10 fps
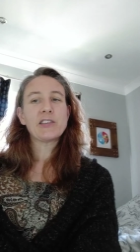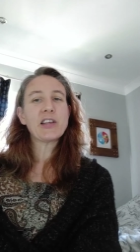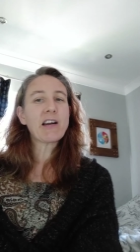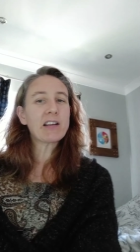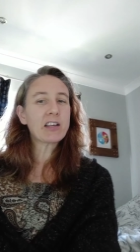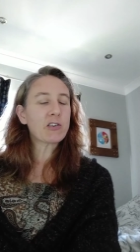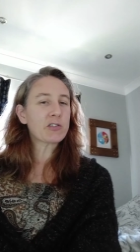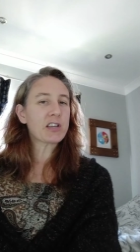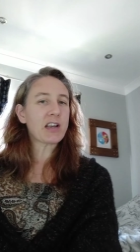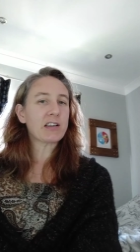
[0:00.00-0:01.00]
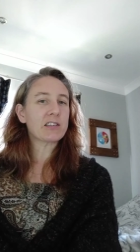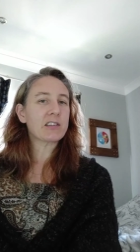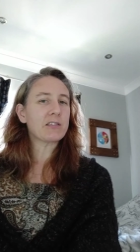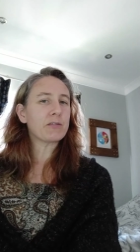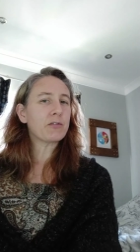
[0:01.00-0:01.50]
the eye
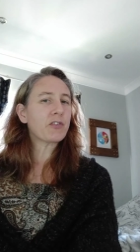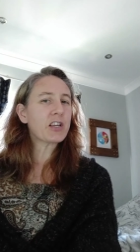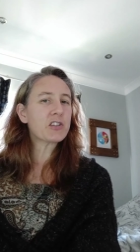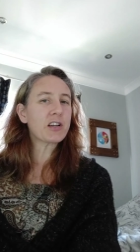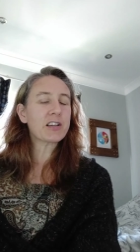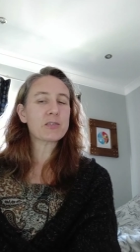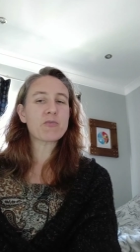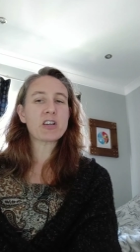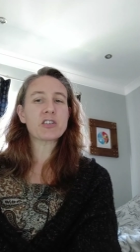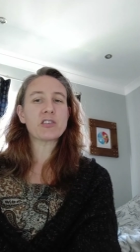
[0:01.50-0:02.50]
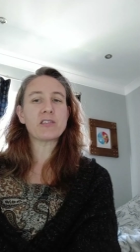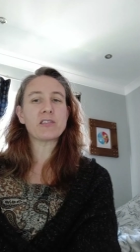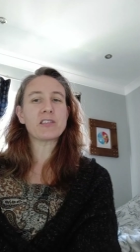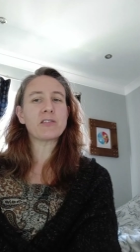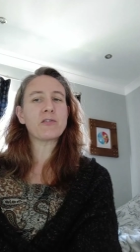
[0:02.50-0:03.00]
contact and facial
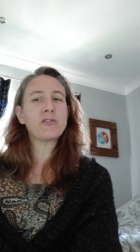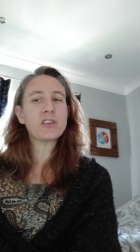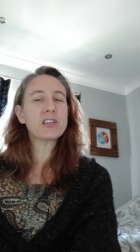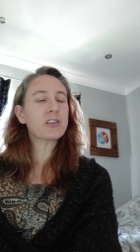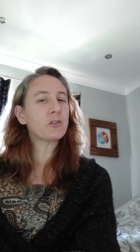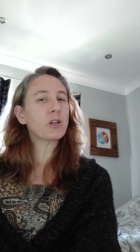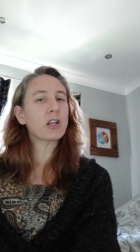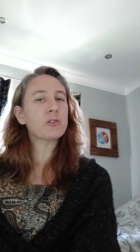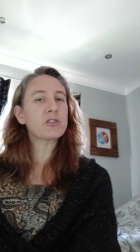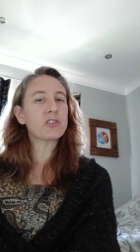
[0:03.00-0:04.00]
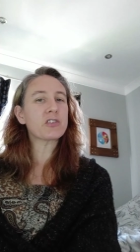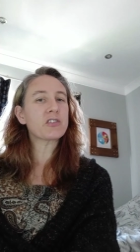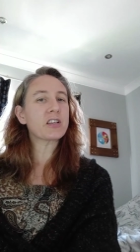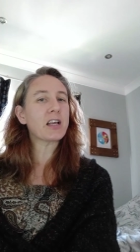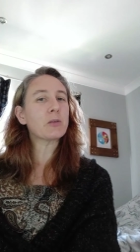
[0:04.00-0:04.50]
expressions and physical closeness
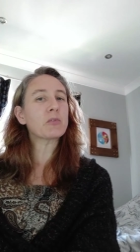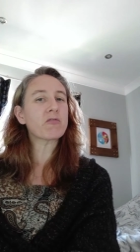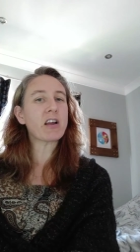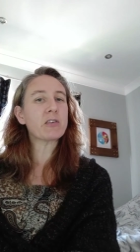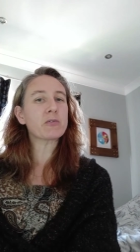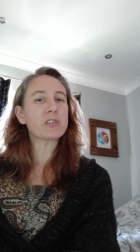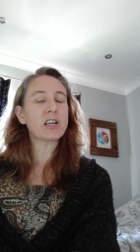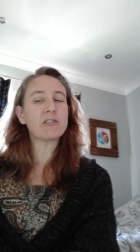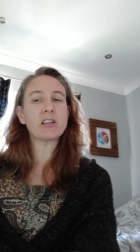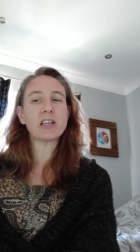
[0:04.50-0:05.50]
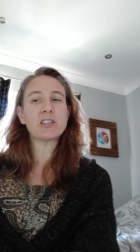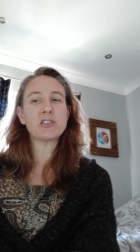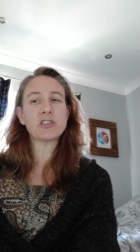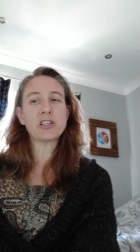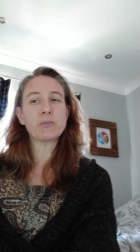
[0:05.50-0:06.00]
that help ground our
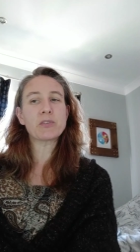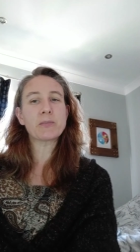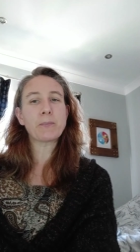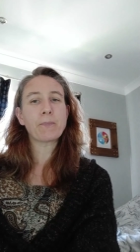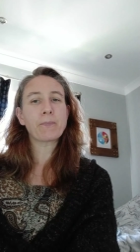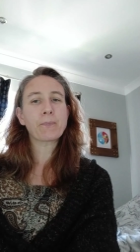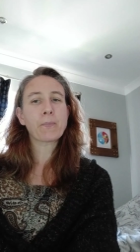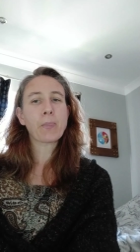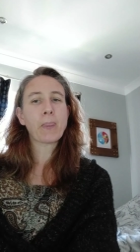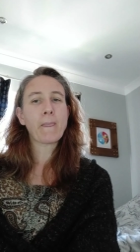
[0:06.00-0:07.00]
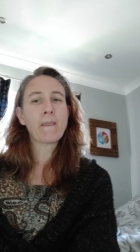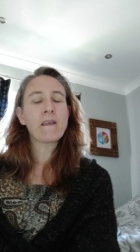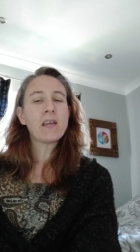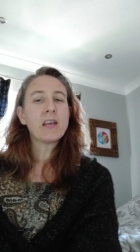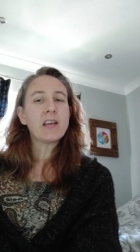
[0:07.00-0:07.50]
relationships.
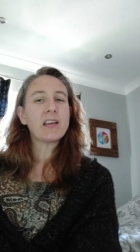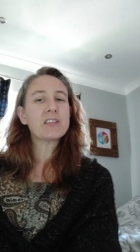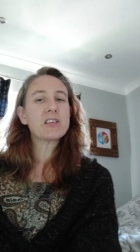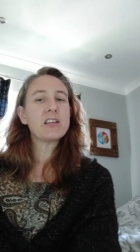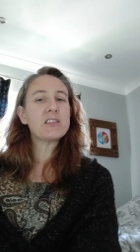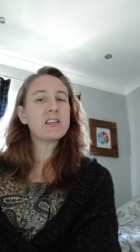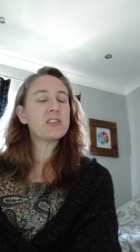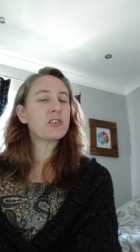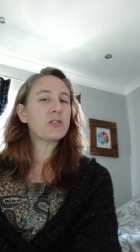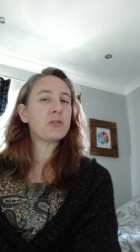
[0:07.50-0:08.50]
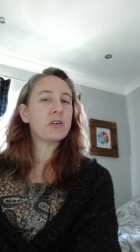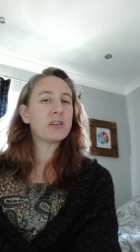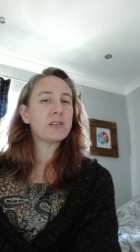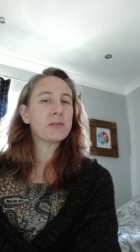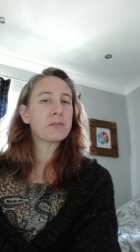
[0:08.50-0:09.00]
It's easy to
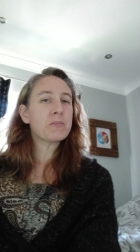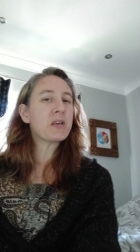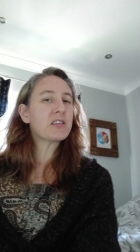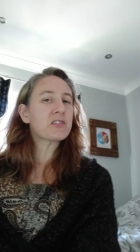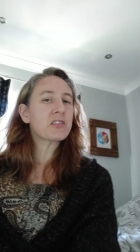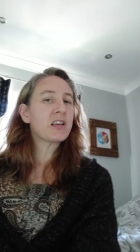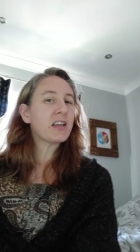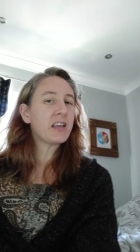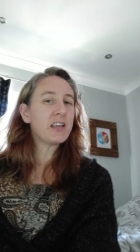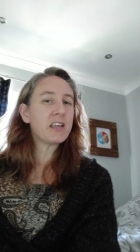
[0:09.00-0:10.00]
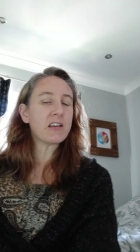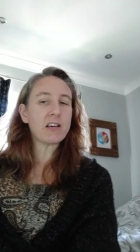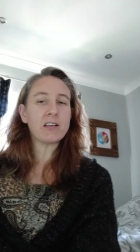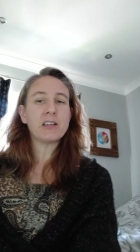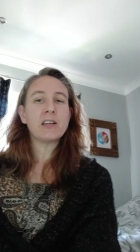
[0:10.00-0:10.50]

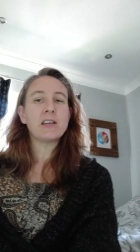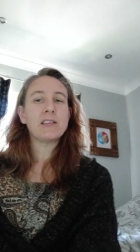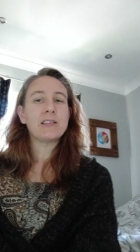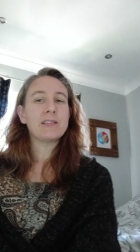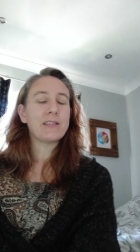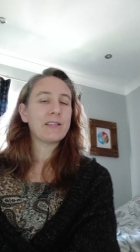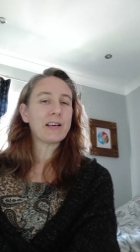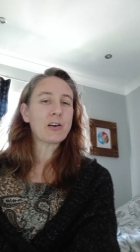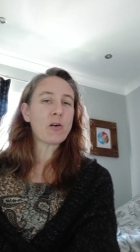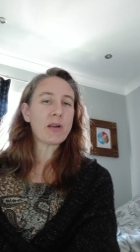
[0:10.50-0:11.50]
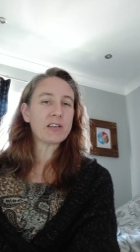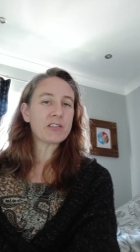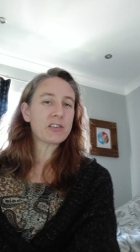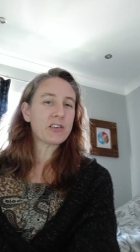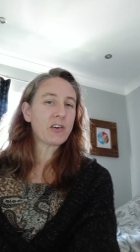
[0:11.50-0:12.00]
mishear a
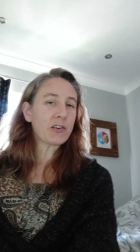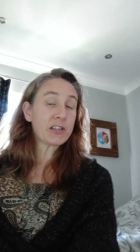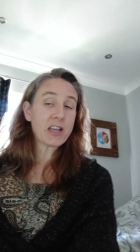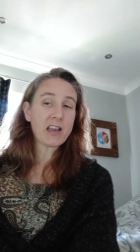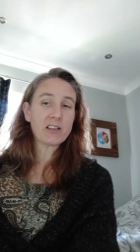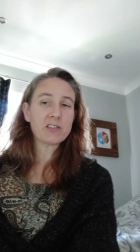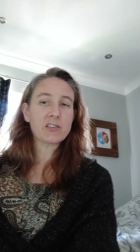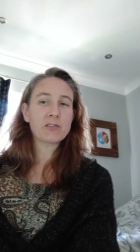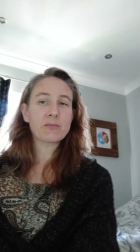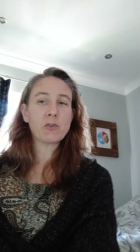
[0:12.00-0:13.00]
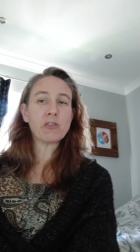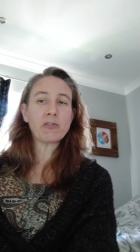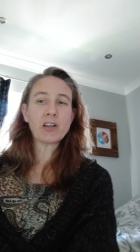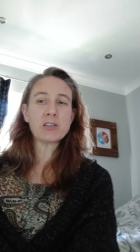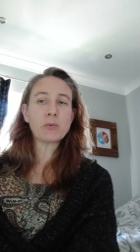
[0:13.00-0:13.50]
comment on a text or a
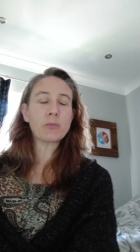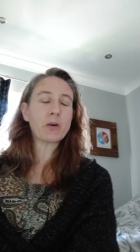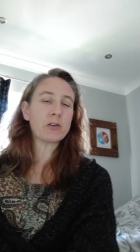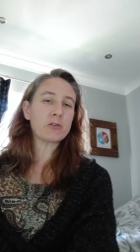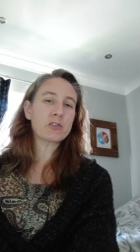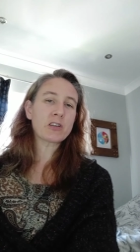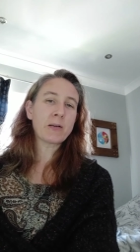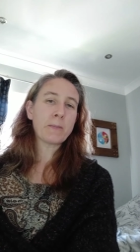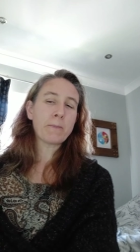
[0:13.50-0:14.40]
Facebook post